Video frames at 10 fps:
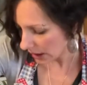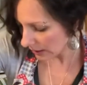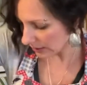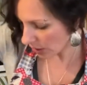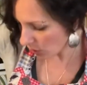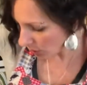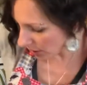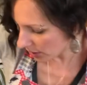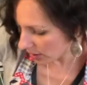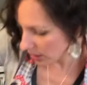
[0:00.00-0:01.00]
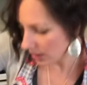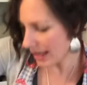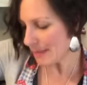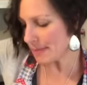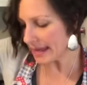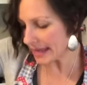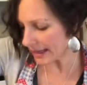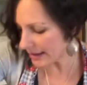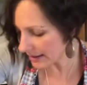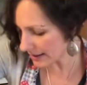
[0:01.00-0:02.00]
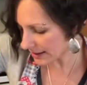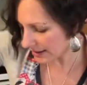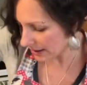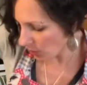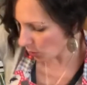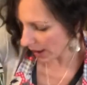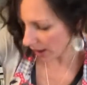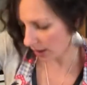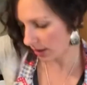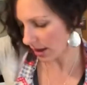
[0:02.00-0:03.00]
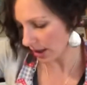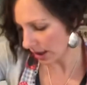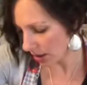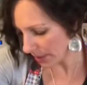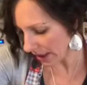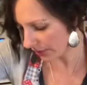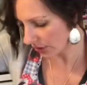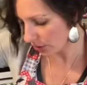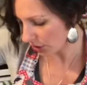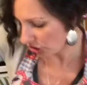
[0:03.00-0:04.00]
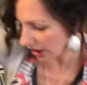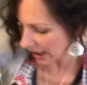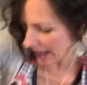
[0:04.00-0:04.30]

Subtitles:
So it begins with a little bit of squishing,